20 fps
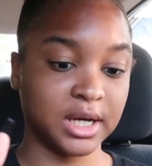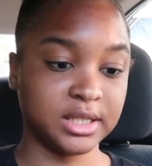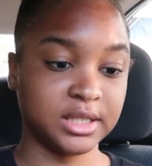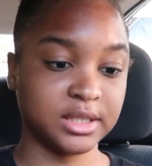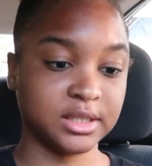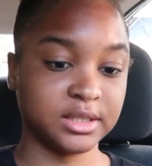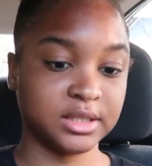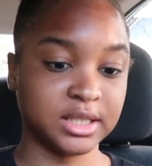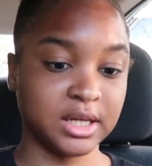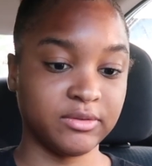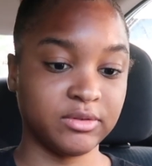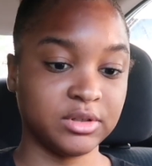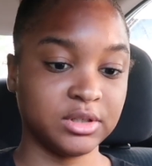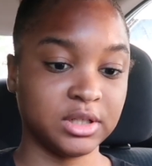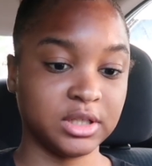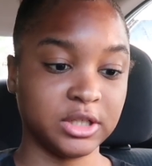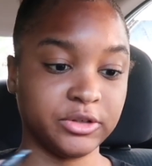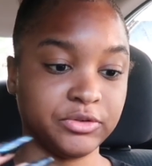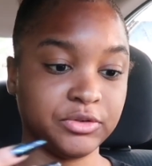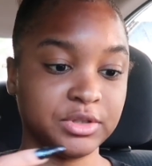I did 7
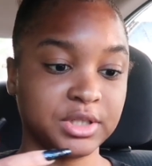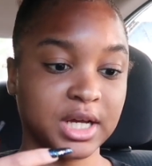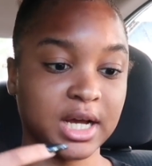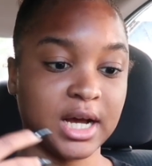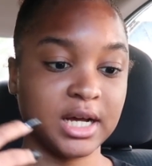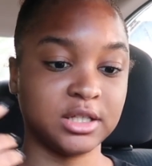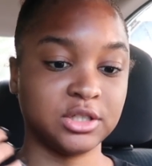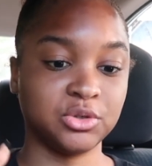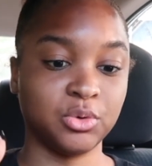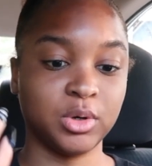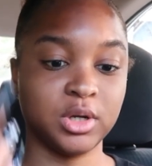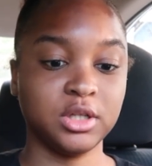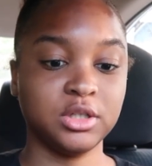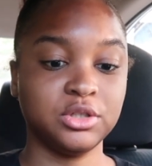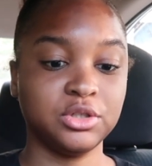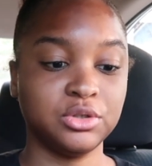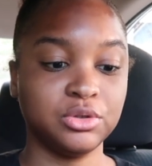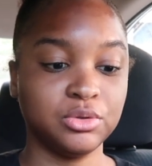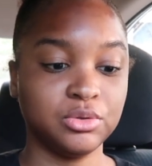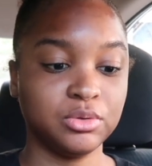deliveries. I got
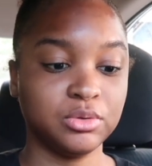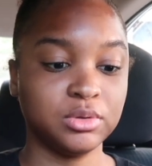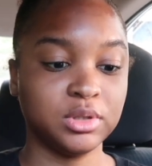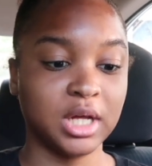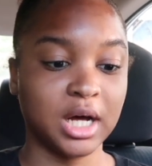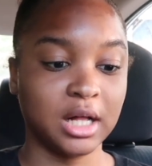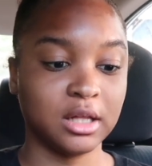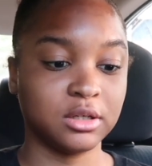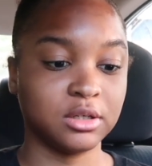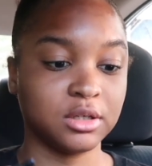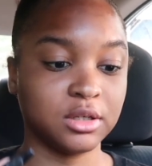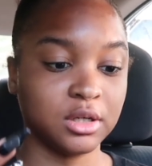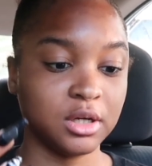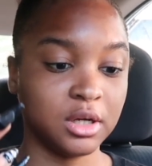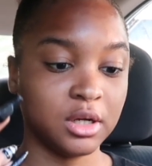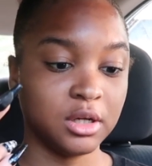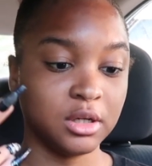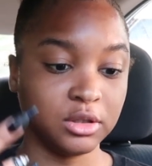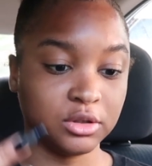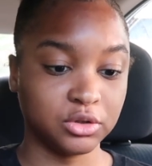$22
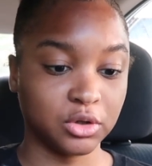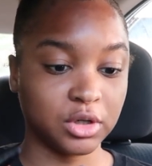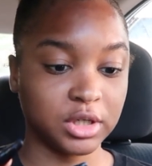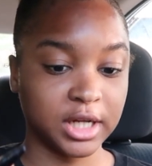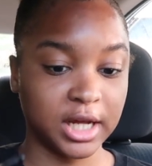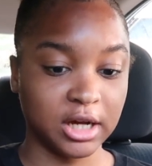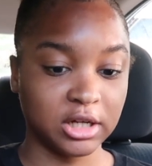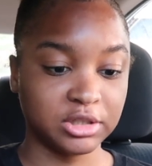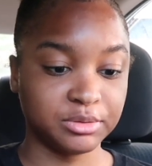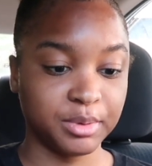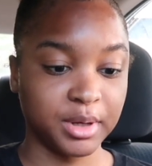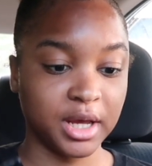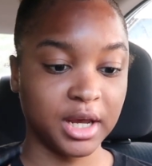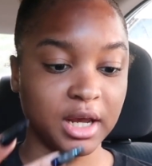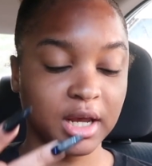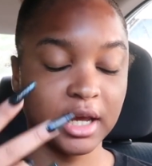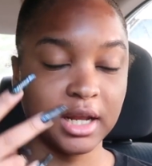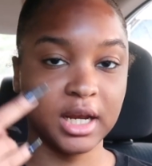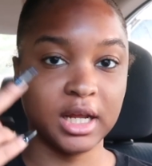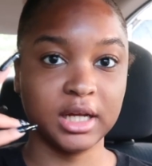DoorDash
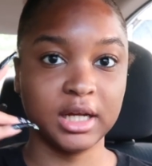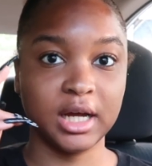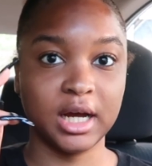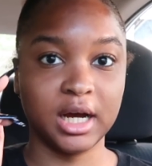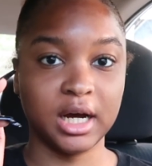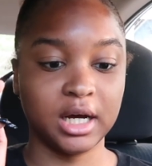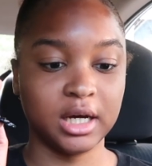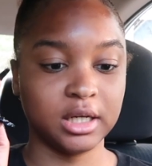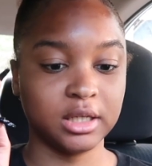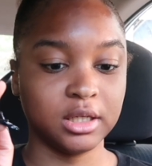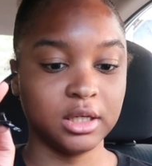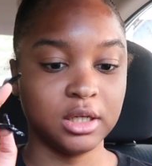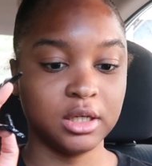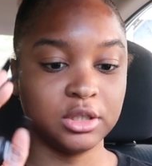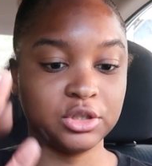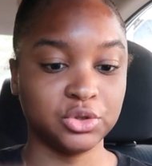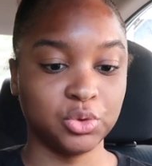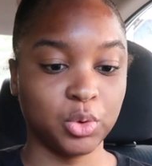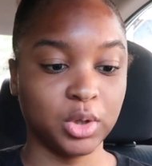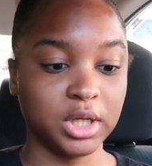pay and I got
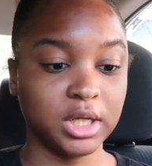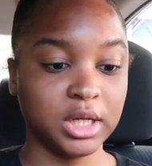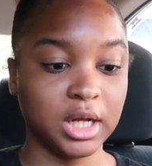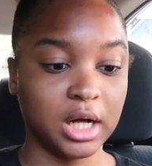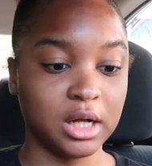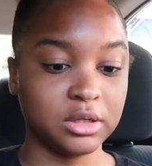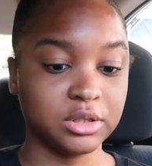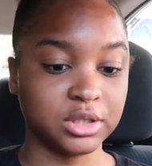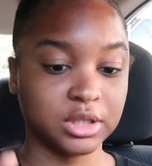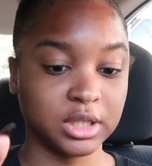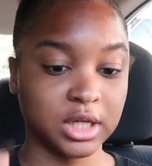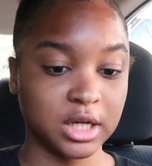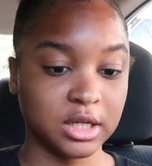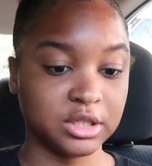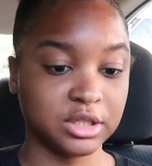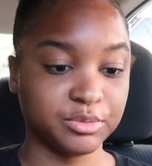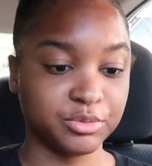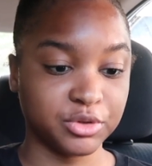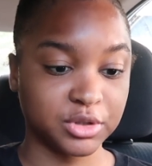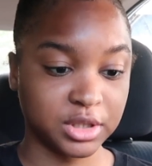$20 in
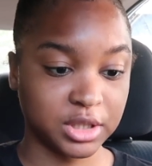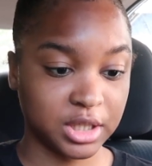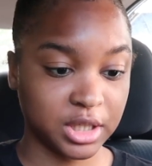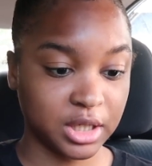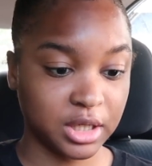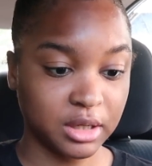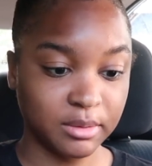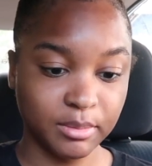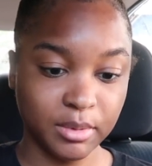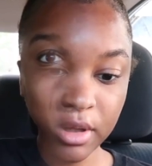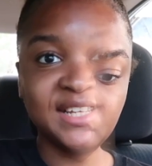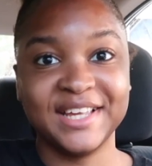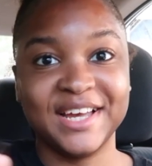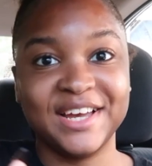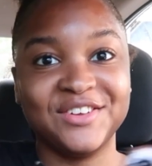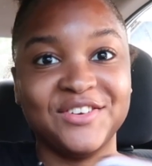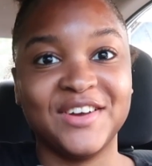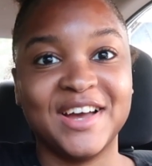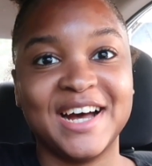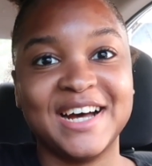customer's tip. And
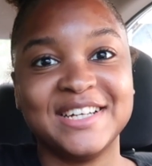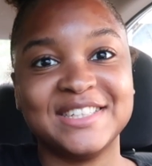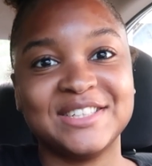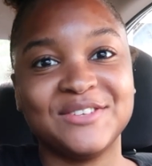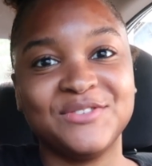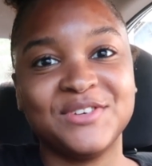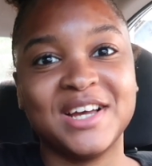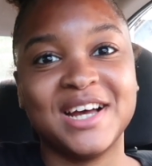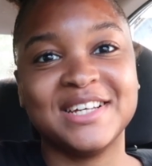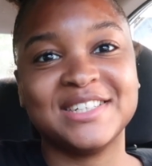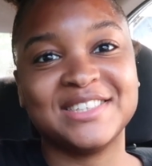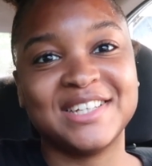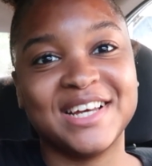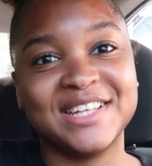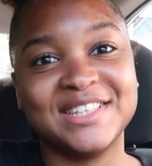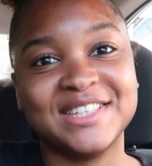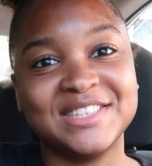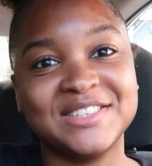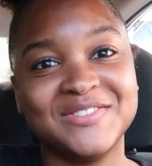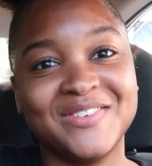yeah, you guys, if you guys
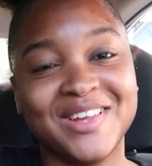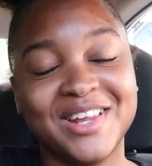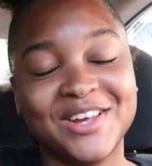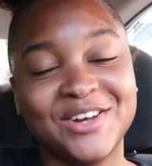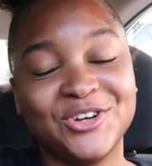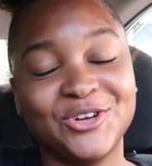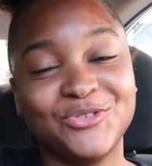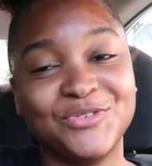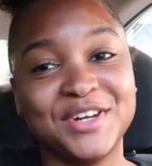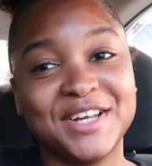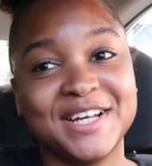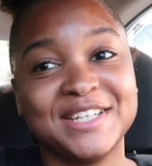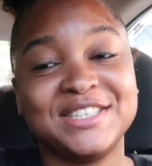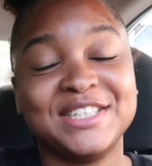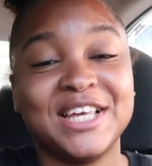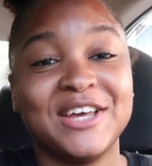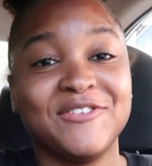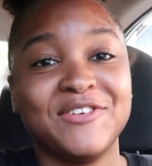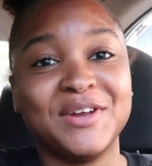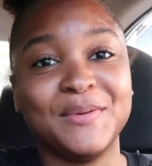like this video, don't forget
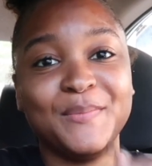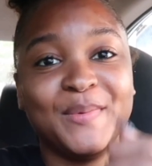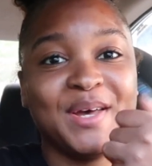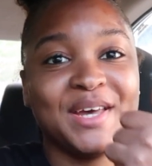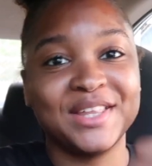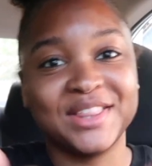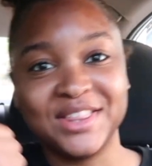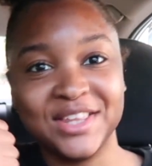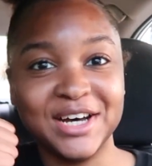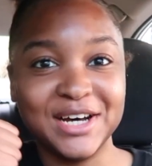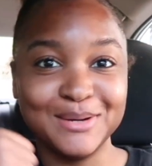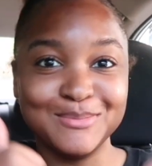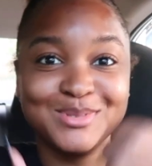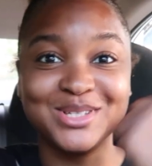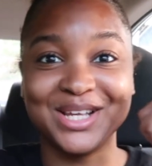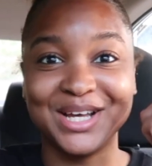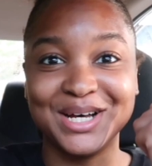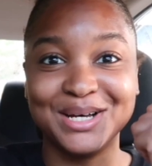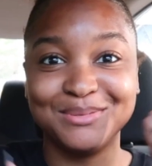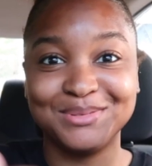to give it a big
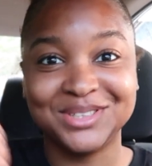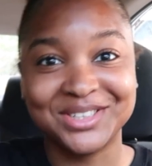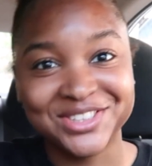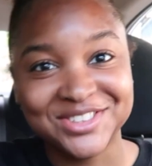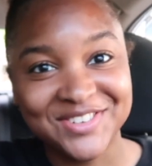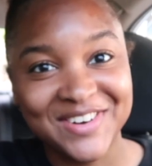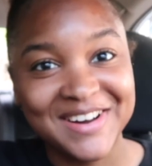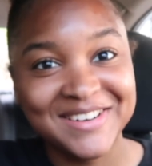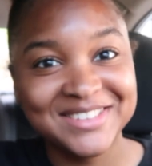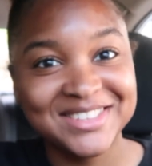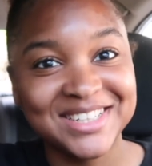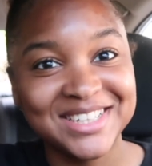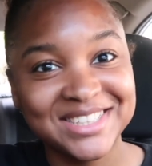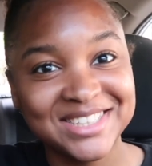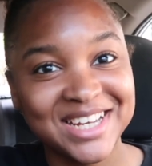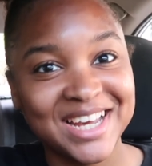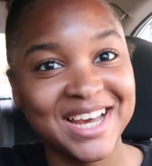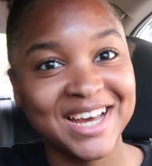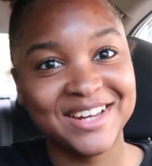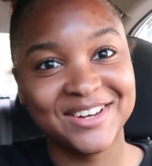thumbs up, subscribe to the
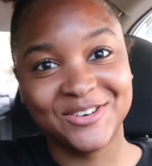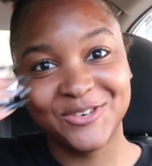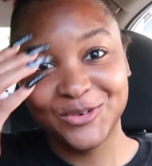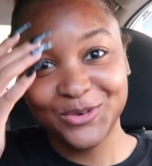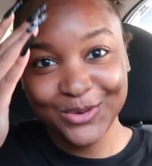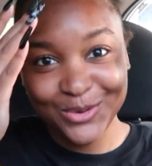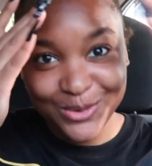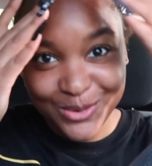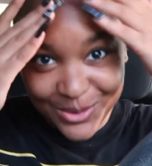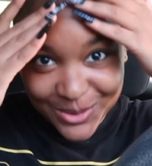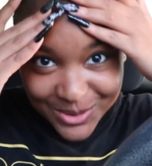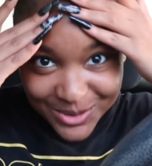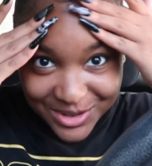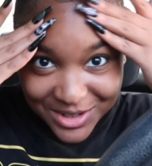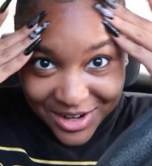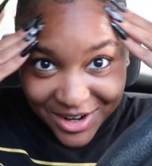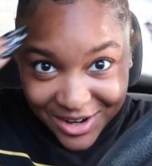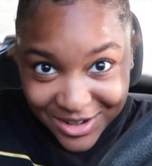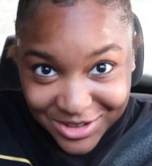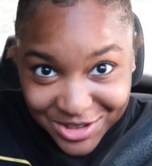channel. Woohoo,
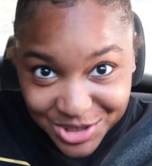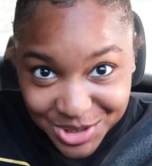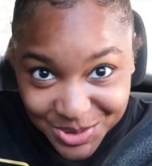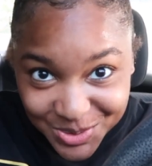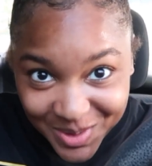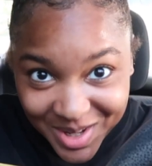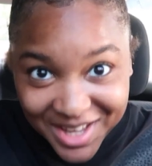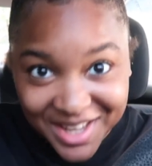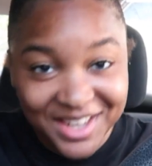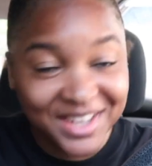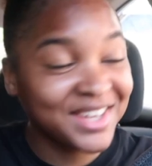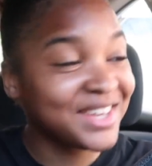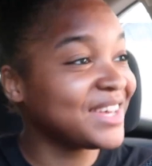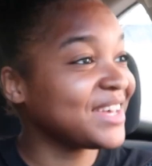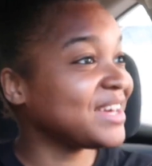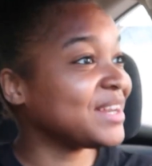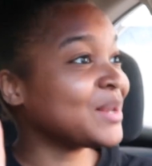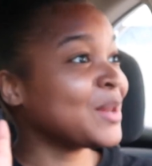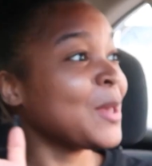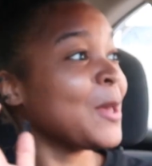you girl
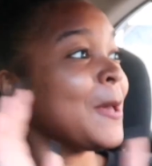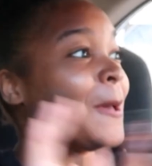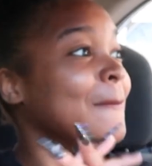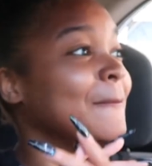sweating.